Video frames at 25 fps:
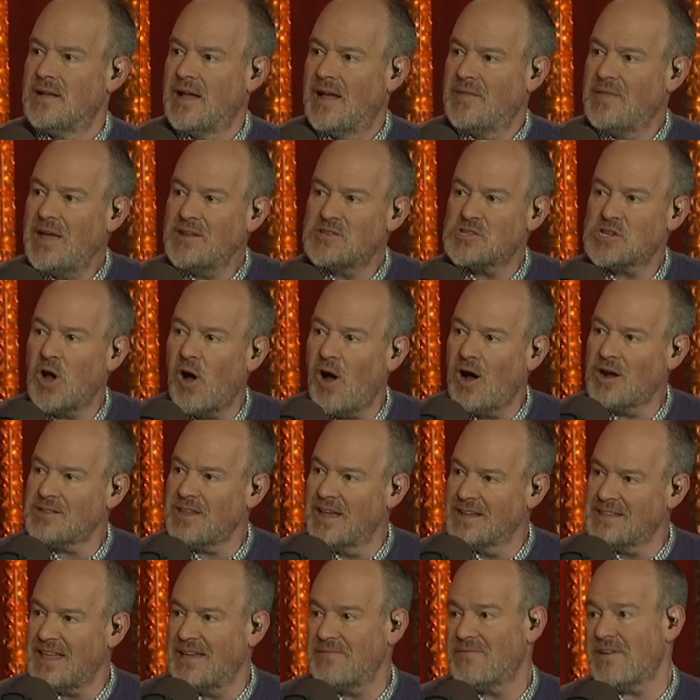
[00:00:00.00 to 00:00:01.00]
And they talk
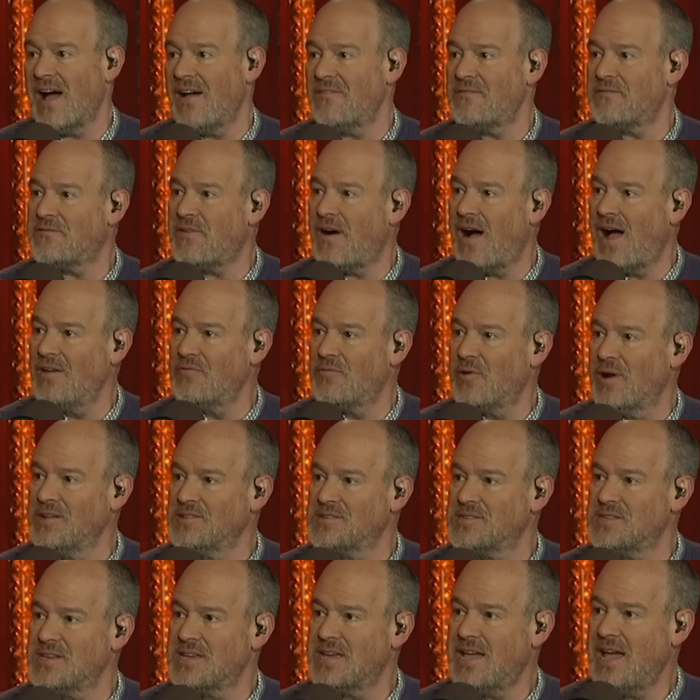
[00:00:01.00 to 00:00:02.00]
like they've got five
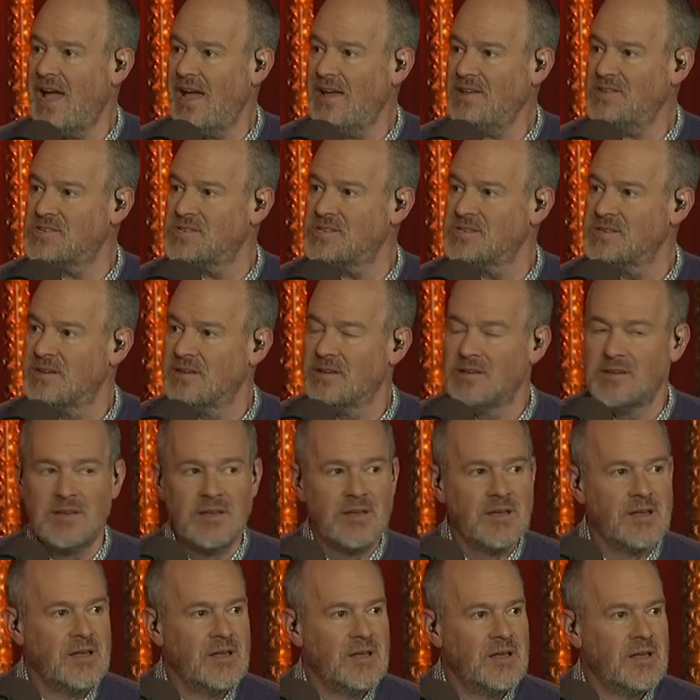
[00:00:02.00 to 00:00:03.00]
rings in the case. They
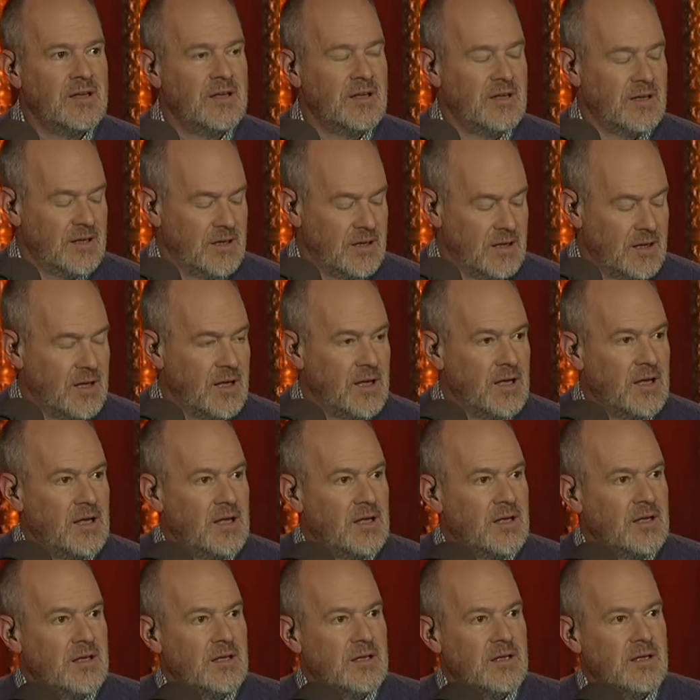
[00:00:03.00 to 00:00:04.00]
do. Grizzlies
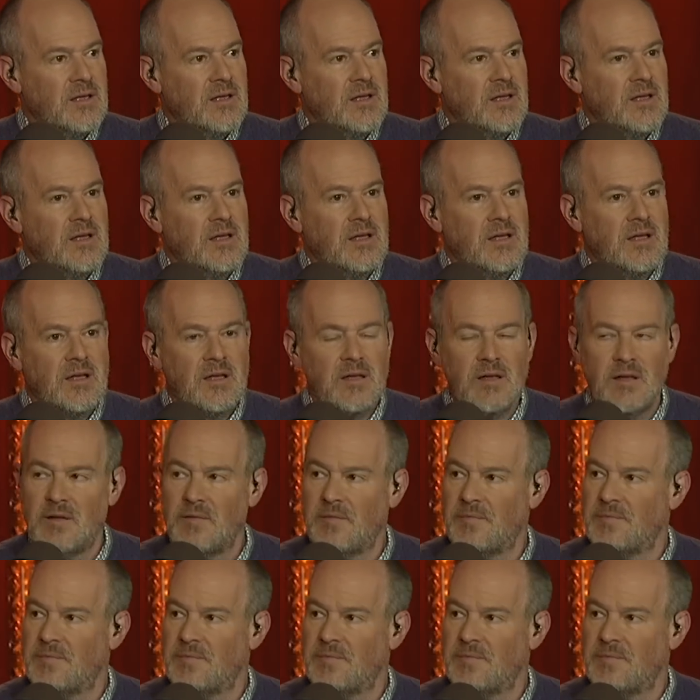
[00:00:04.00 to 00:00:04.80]
are not a very well